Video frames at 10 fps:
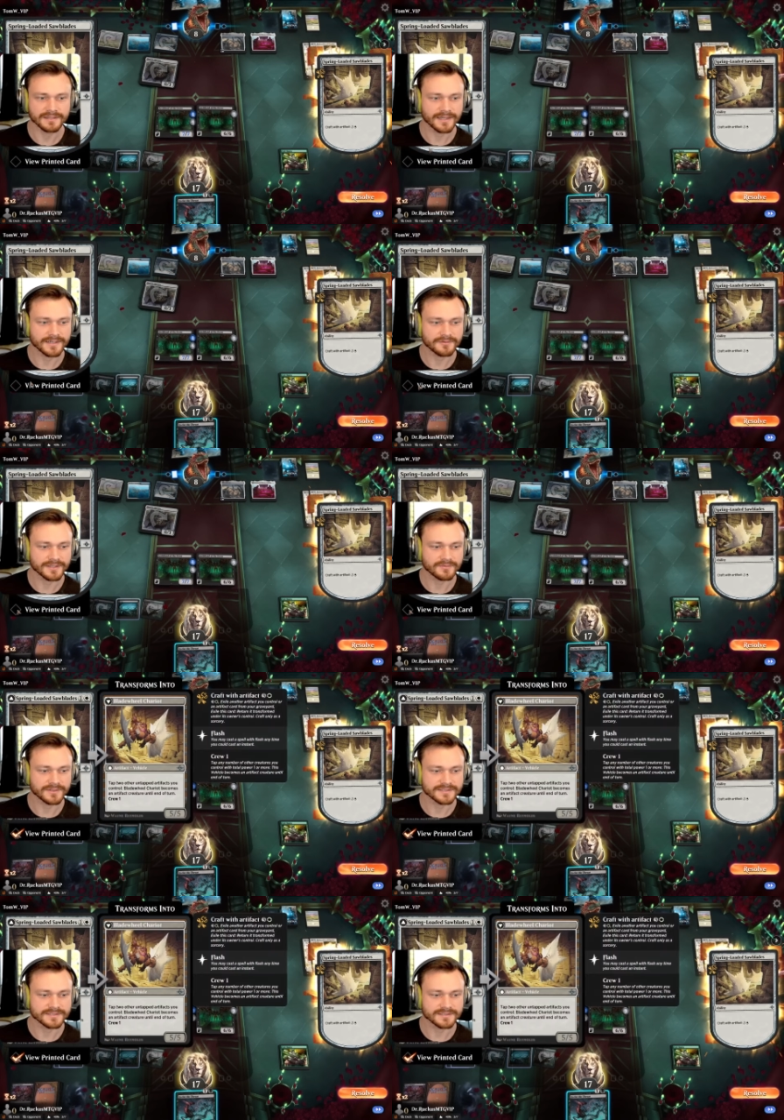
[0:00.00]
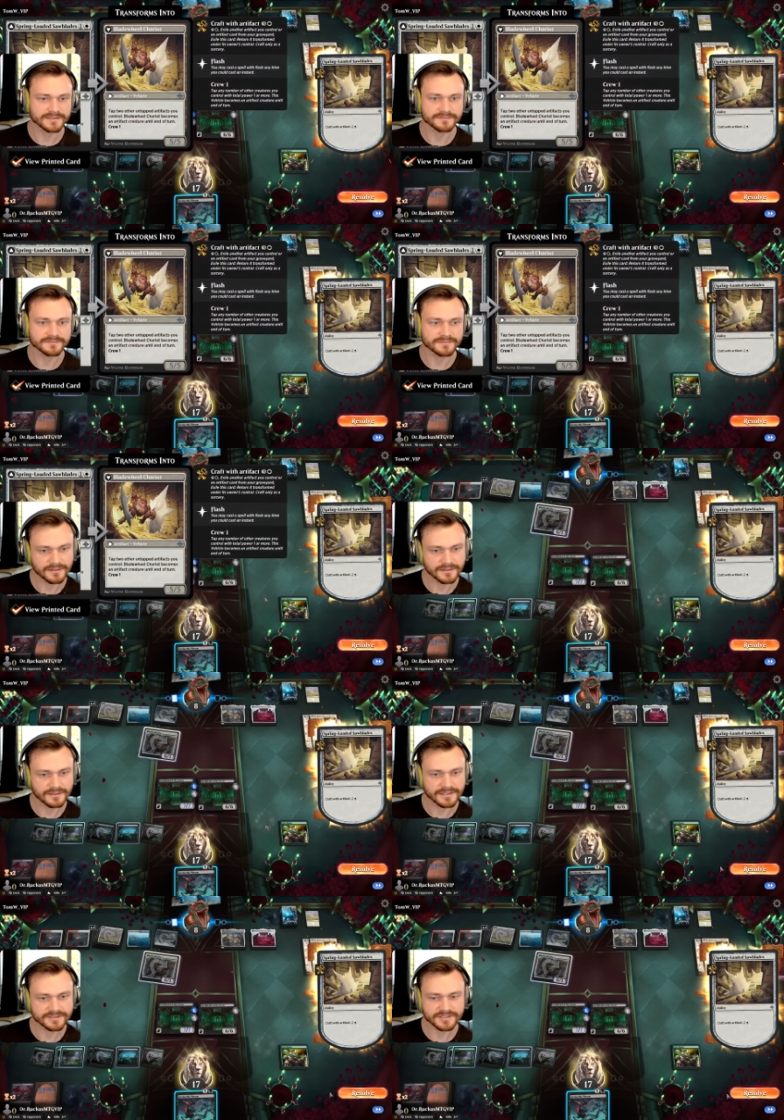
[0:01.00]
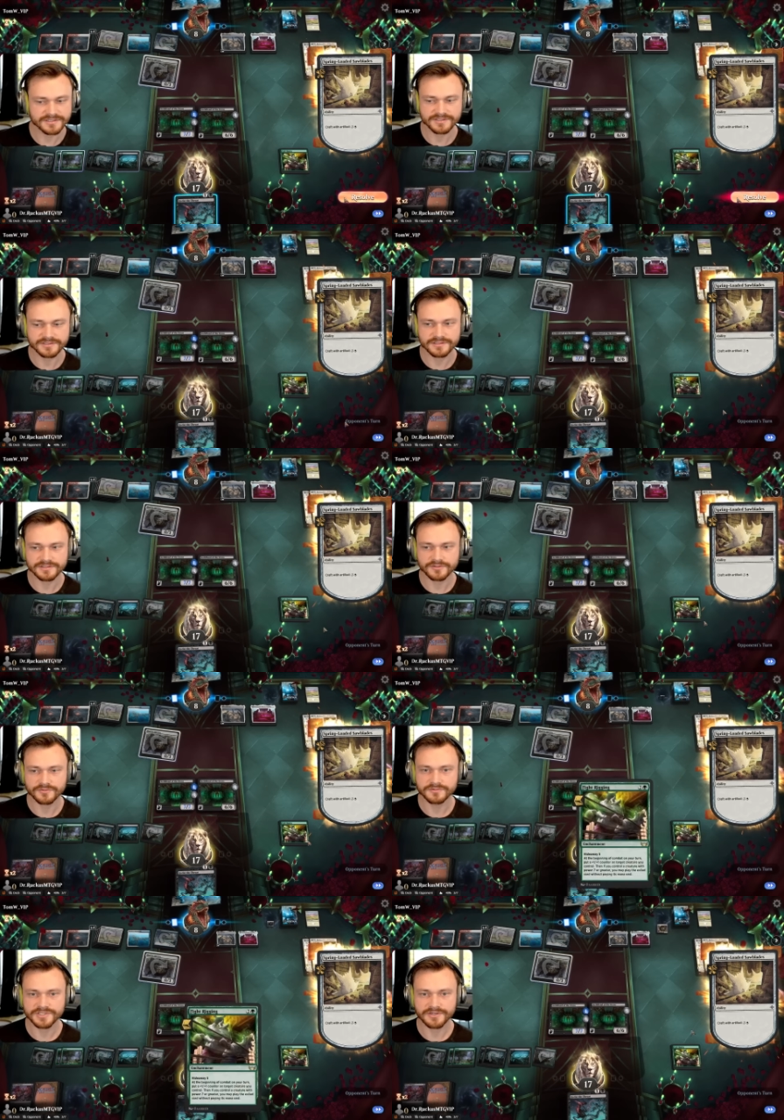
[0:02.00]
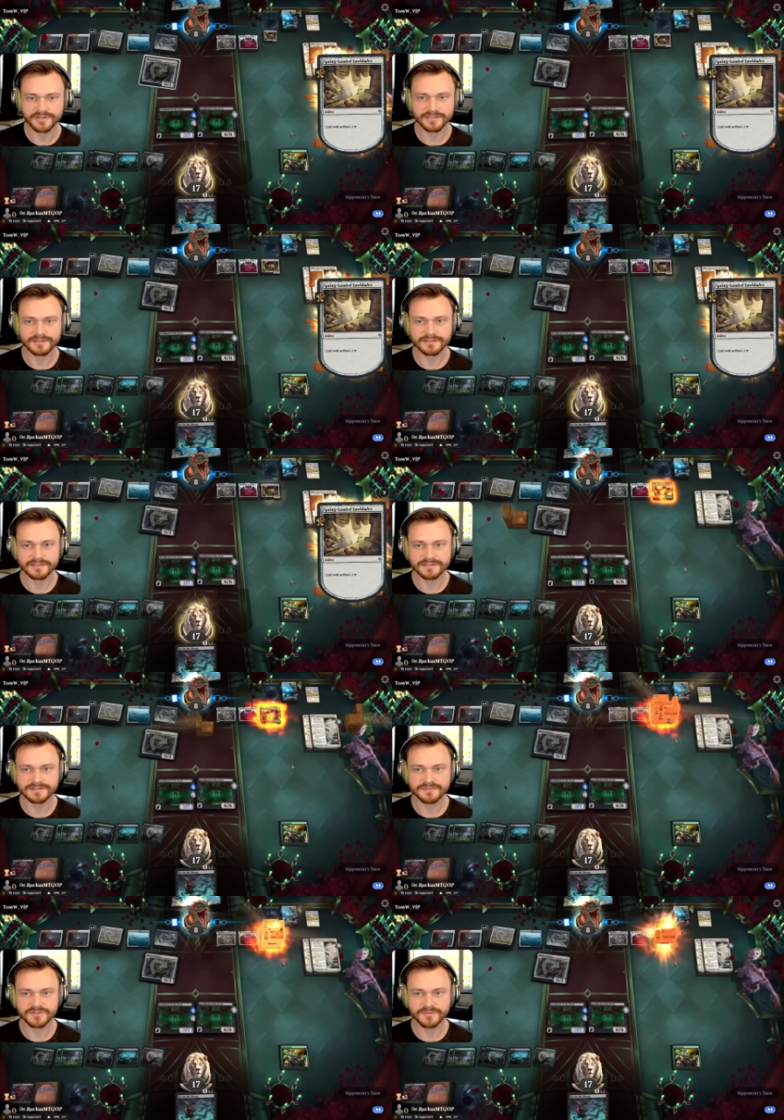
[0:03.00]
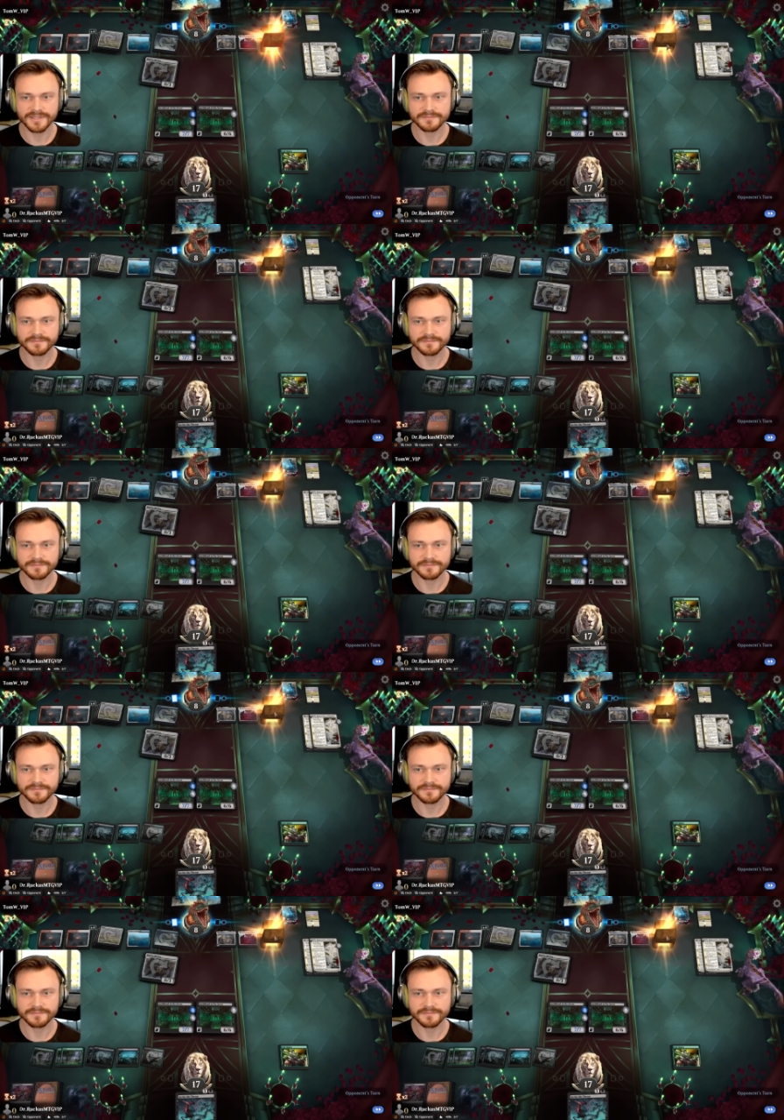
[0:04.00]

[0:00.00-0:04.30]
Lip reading: I don't think we need to... It's just a crude chariot? It doesn't seem too bad.